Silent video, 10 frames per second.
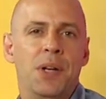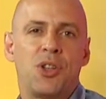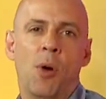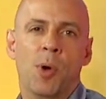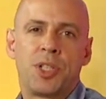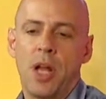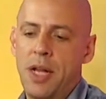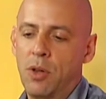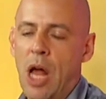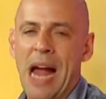it's almost
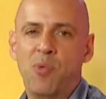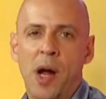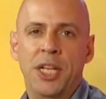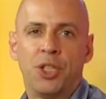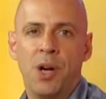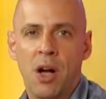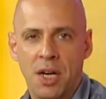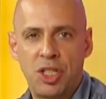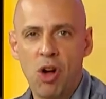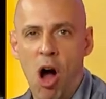like live wagering
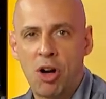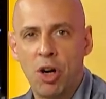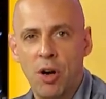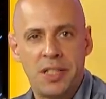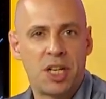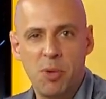on soccer. It's a